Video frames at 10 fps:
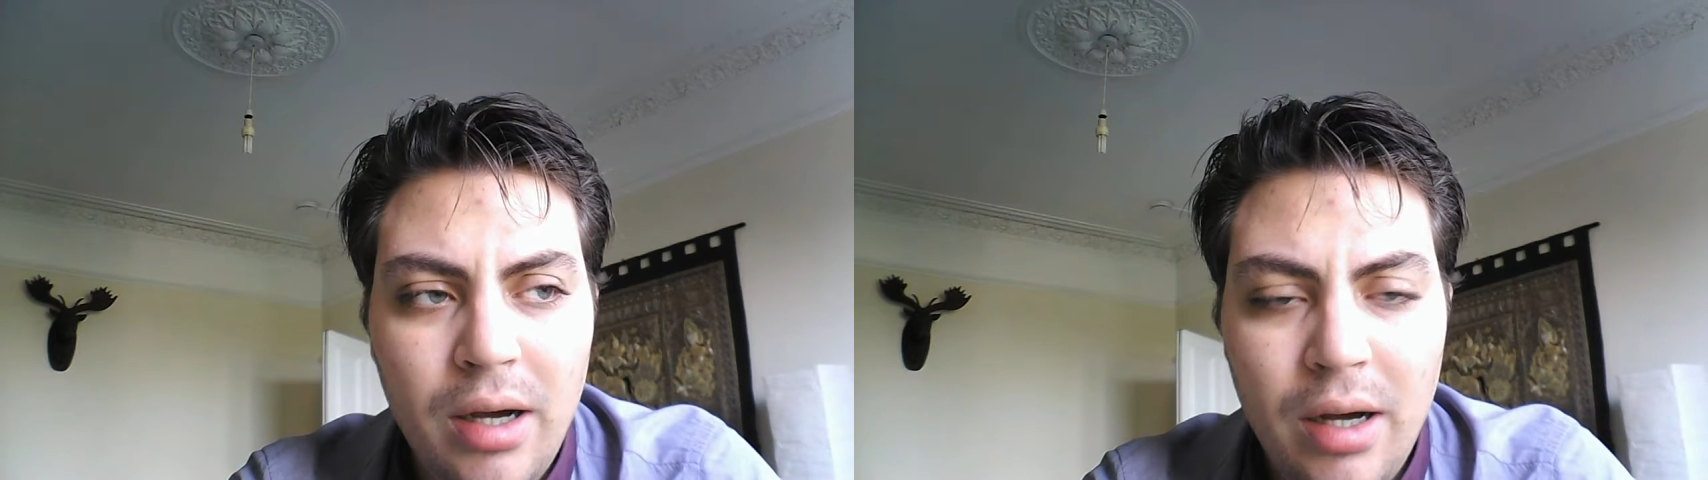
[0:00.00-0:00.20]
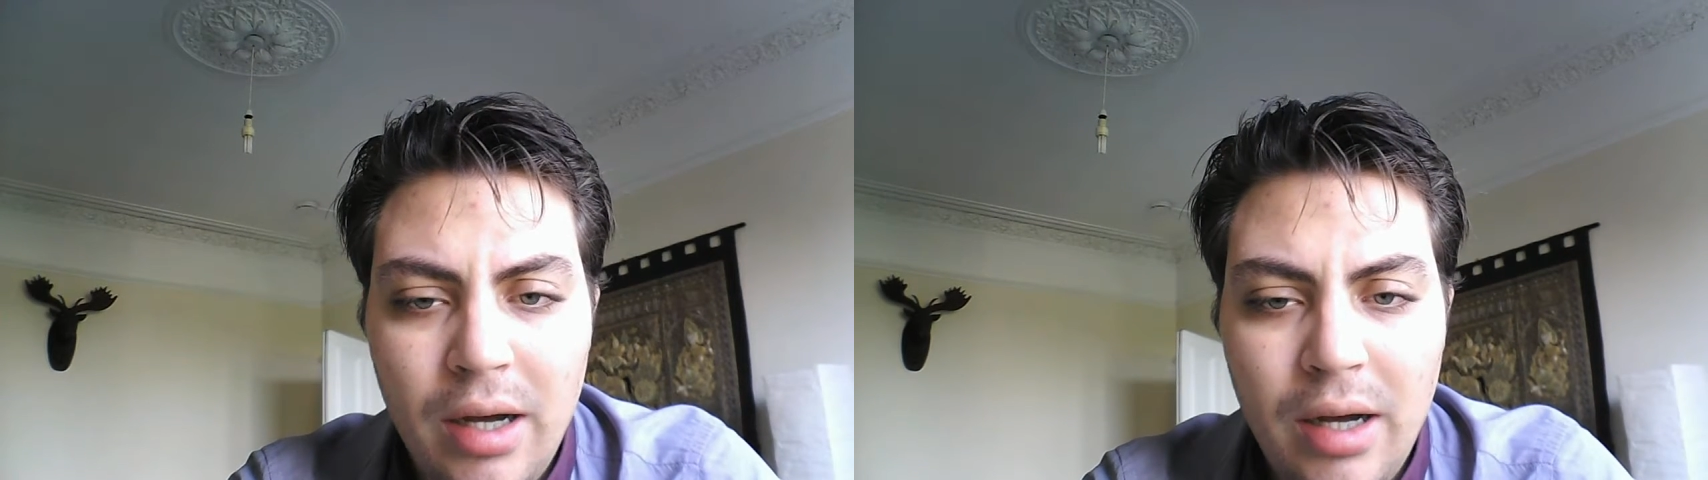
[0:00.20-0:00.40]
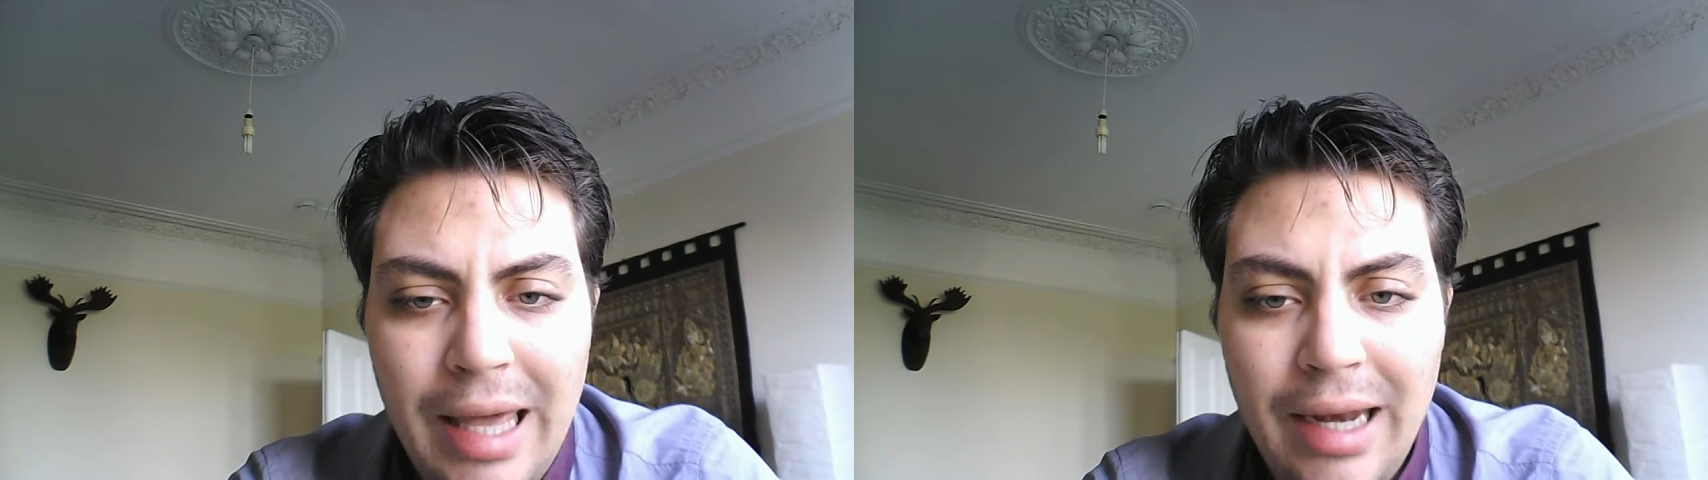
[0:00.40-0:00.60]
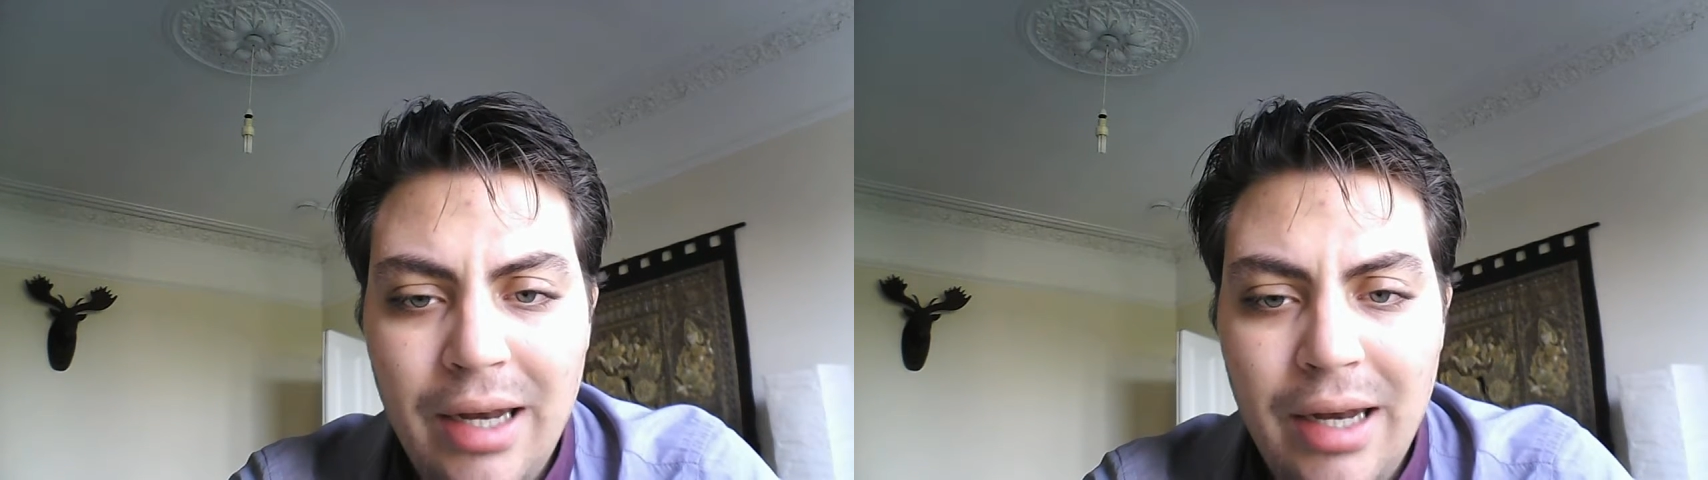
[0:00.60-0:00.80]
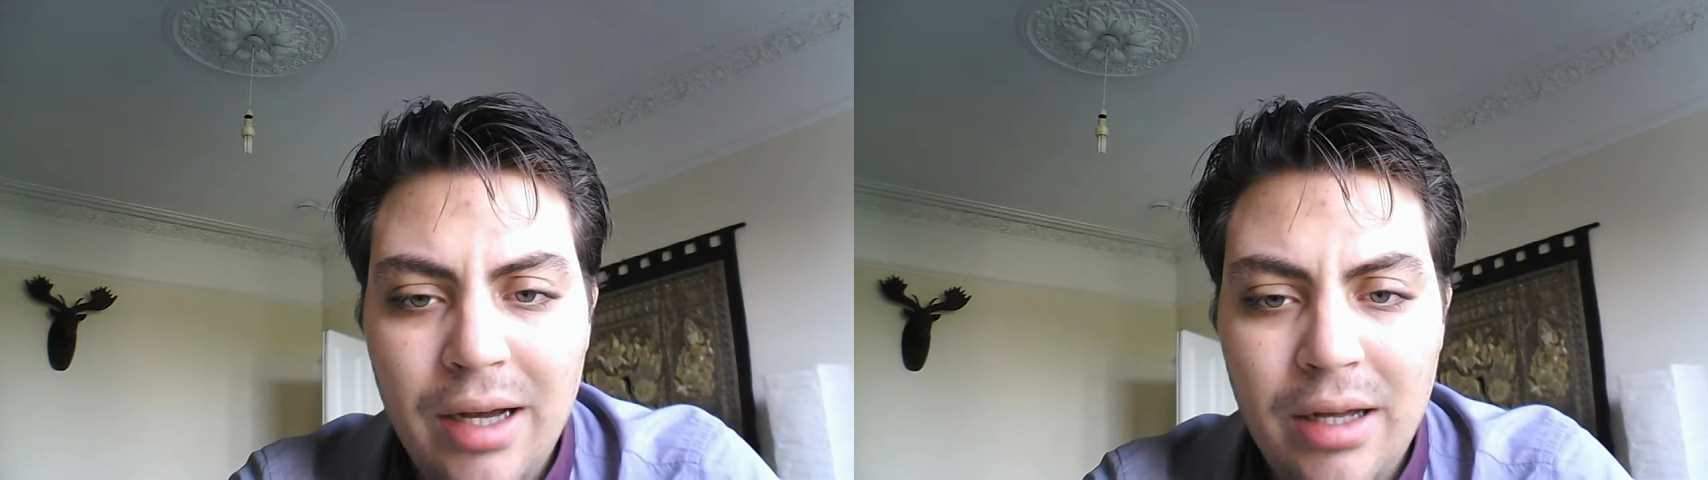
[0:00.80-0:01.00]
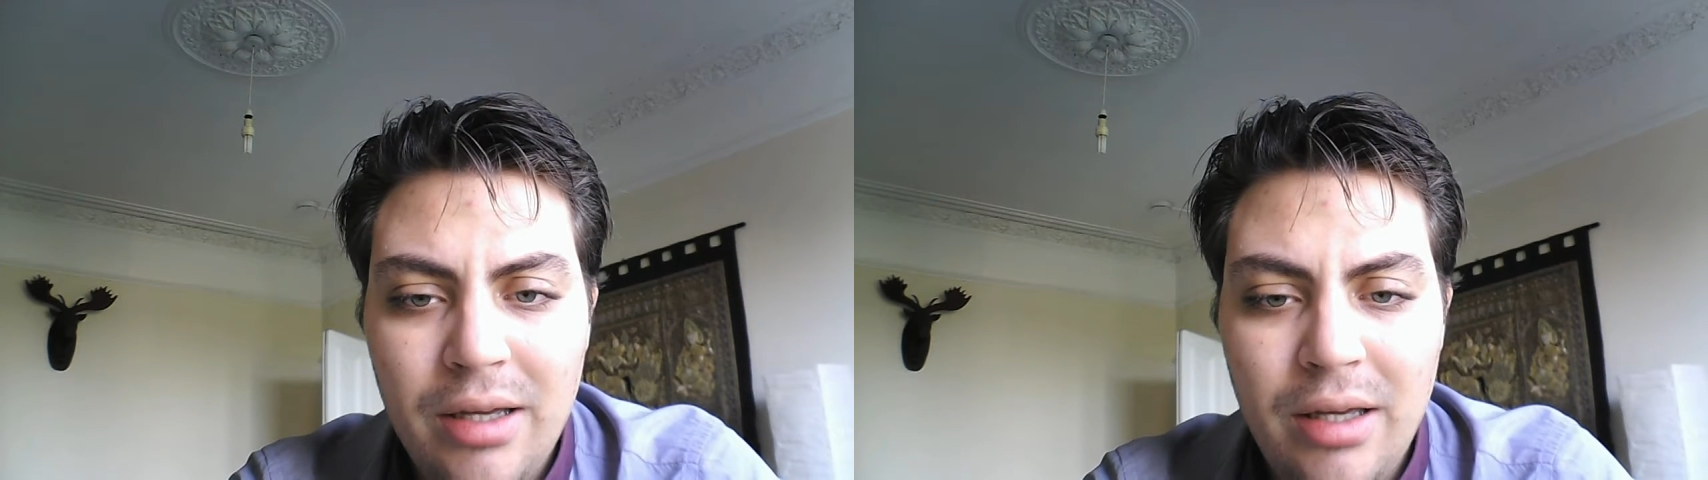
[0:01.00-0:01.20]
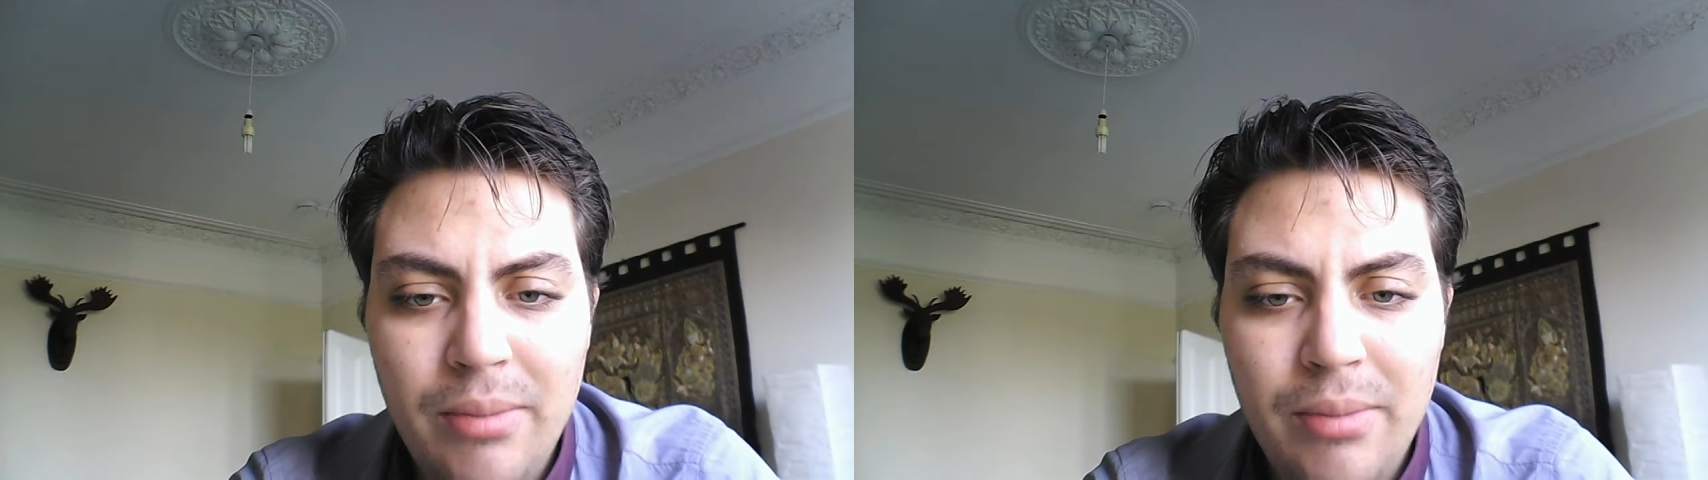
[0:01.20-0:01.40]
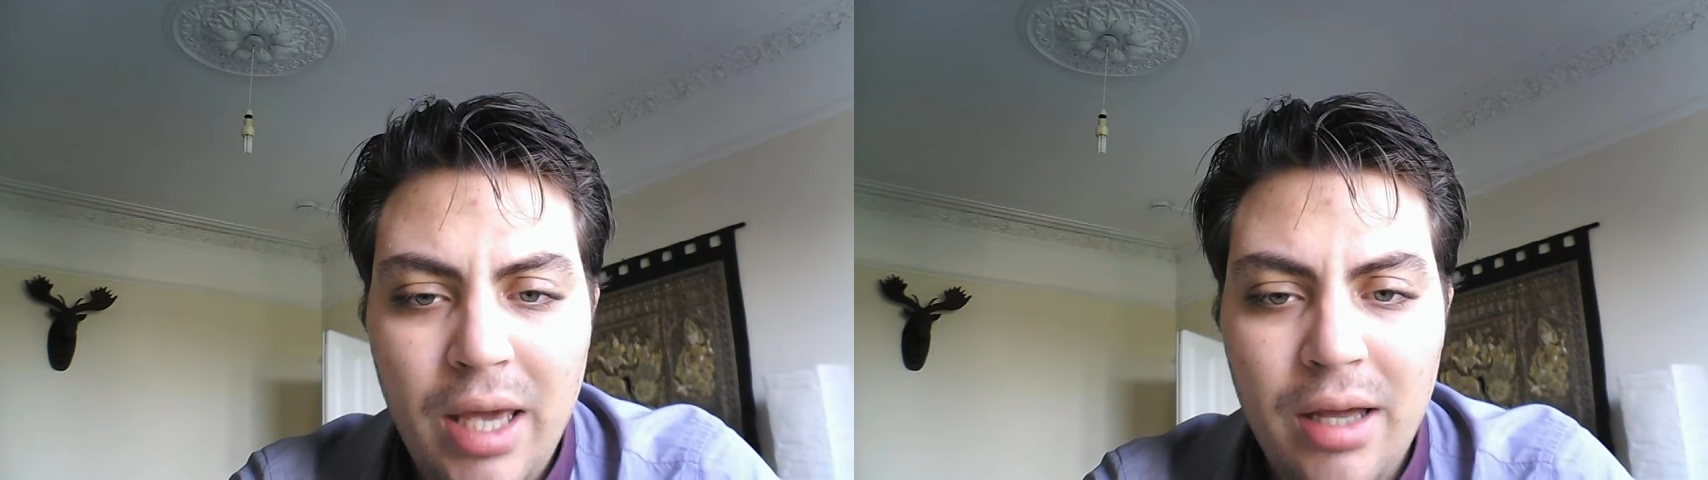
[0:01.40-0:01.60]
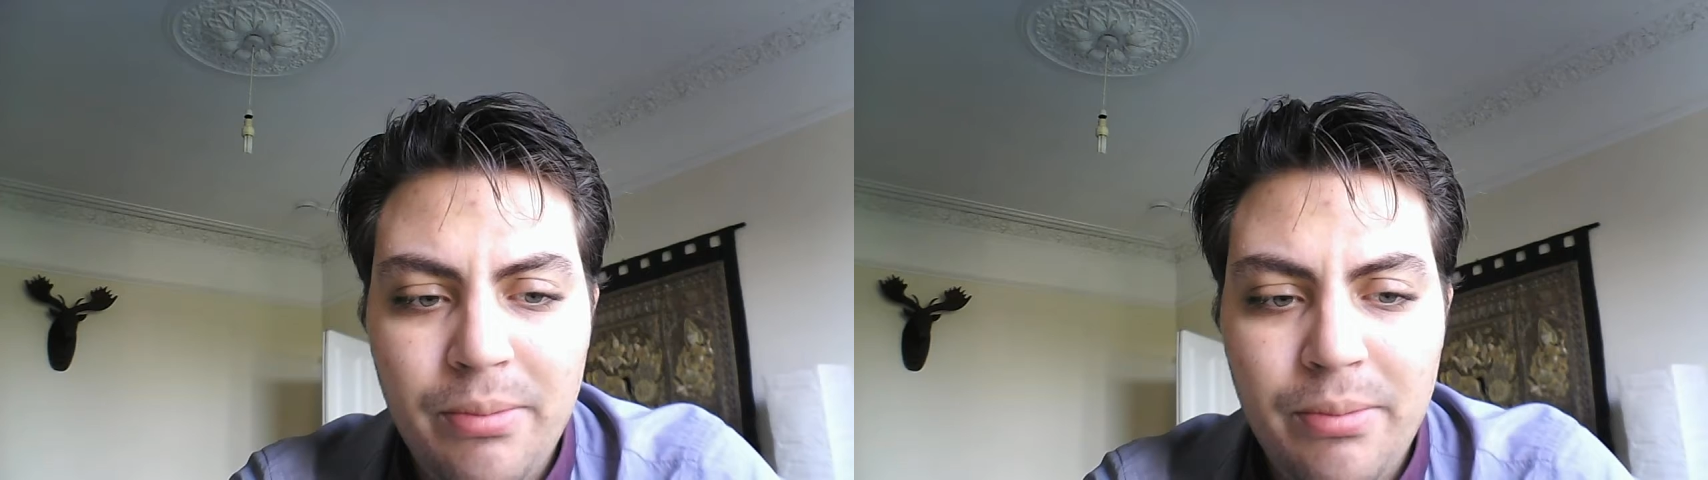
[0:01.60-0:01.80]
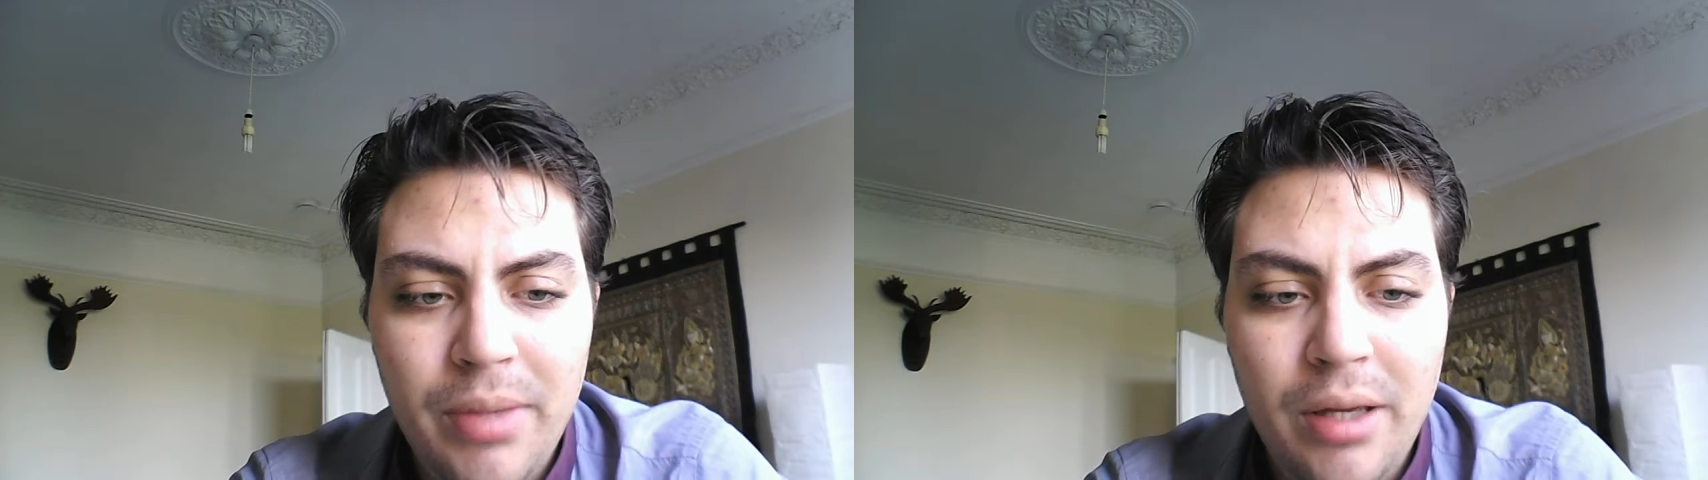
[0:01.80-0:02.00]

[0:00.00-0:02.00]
and he might help me